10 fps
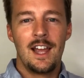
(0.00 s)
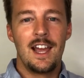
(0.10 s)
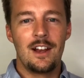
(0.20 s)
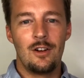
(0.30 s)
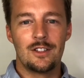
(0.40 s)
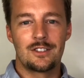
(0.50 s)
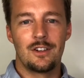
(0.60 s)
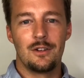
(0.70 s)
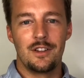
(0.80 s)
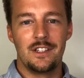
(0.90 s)
and
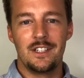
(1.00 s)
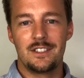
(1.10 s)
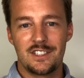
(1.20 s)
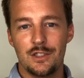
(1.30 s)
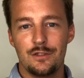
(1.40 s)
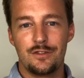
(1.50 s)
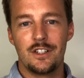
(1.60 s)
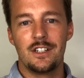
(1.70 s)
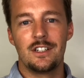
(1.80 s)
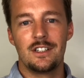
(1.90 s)
also the
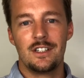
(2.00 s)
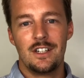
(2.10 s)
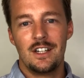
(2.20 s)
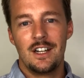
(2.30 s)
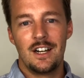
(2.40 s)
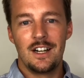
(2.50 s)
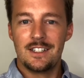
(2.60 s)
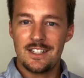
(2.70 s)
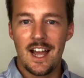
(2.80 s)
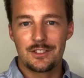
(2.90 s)
Silva
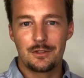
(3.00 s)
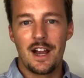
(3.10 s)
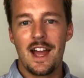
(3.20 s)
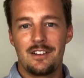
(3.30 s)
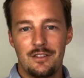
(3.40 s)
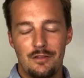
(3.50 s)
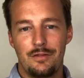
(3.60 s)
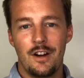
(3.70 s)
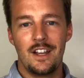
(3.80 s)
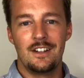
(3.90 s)
Nasrat
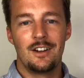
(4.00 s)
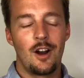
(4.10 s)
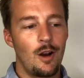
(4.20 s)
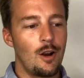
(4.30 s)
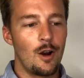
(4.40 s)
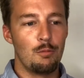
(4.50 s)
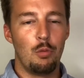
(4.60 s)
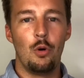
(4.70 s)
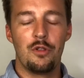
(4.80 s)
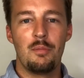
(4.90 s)
fight are
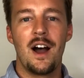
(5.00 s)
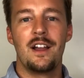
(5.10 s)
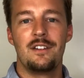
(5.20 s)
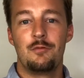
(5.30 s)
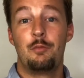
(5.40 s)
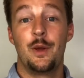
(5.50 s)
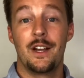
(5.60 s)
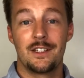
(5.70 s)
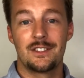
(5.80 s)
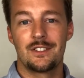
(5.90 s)
both my
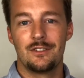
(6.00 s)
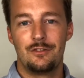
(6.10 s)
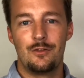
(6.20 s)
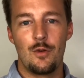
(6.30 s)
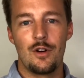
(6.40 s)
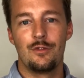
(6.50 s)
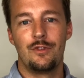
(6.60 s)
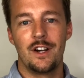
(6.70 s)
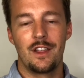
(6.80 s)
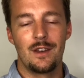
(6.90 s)
picks for
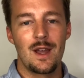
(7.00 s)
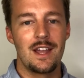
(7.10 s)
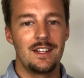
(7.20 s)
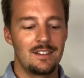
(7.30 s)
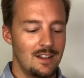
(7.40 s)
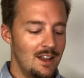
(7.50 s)
fight of the night.